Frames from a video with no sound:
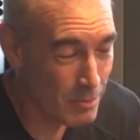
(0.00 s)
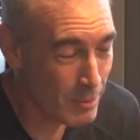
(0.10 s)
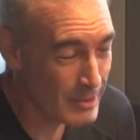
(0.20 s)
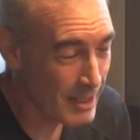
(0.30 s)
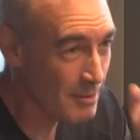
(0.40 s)

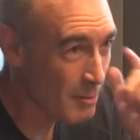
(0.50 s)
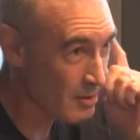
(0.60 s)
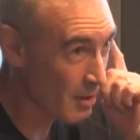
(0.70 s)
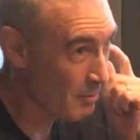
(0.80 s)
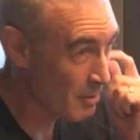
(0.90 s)
Towards the end of
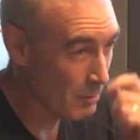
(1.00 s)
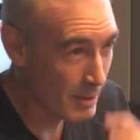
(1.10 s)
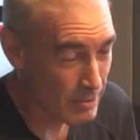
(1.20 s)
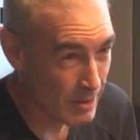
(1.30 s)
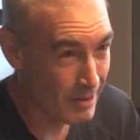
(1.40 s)
my time with the
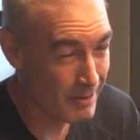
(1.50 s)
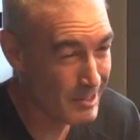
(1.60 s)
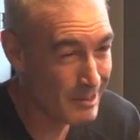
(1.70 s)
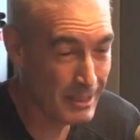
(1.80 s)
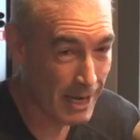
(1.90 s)
Wiggles, I
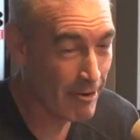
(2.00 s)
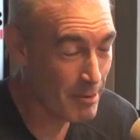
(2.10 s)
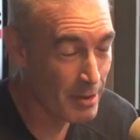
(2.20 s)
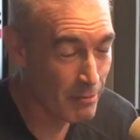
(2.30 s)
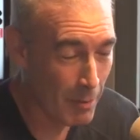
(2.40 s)
did
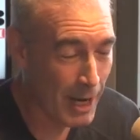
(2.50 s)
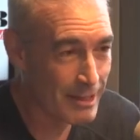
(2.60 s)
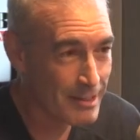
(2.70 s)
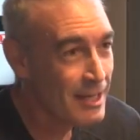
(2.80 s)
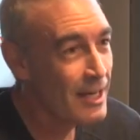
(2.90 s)
carry a bit of
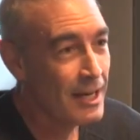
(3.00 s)
weight.